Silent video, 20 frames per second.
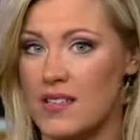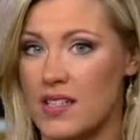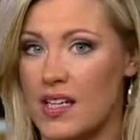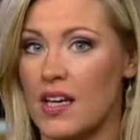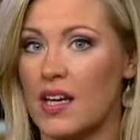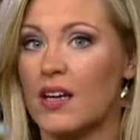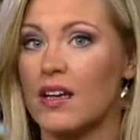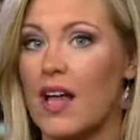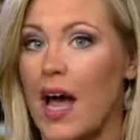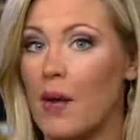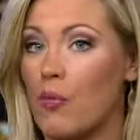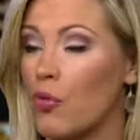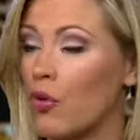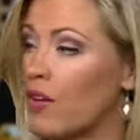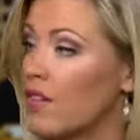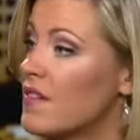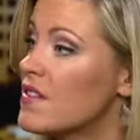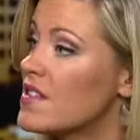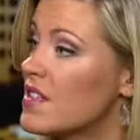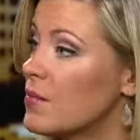and seeing a lot
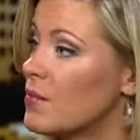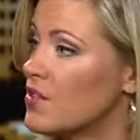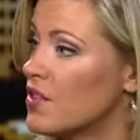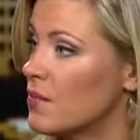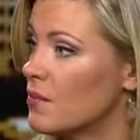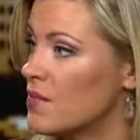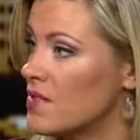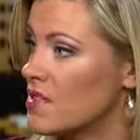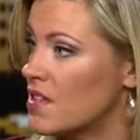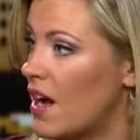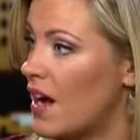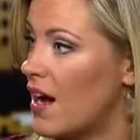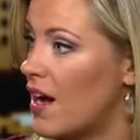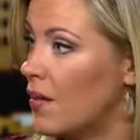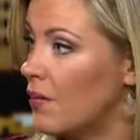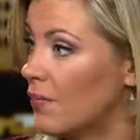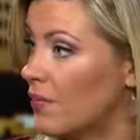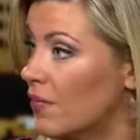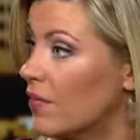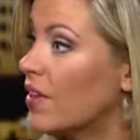more of the symptoms
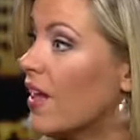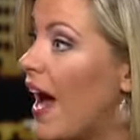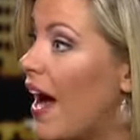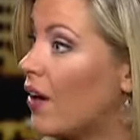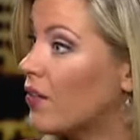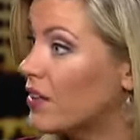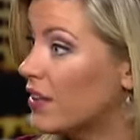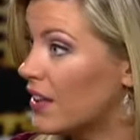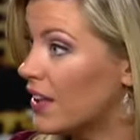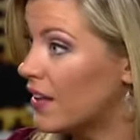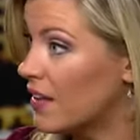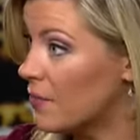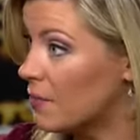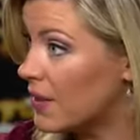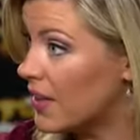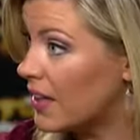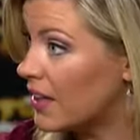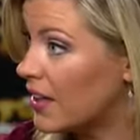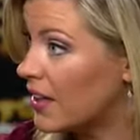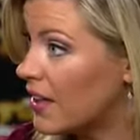um, loud and in the
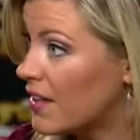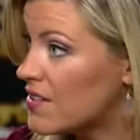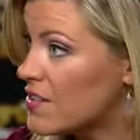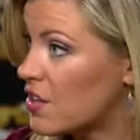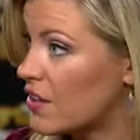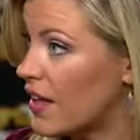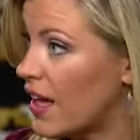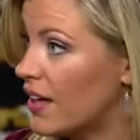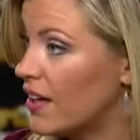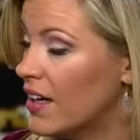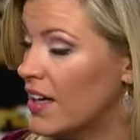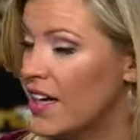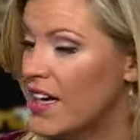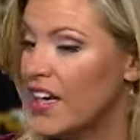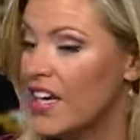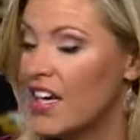media so that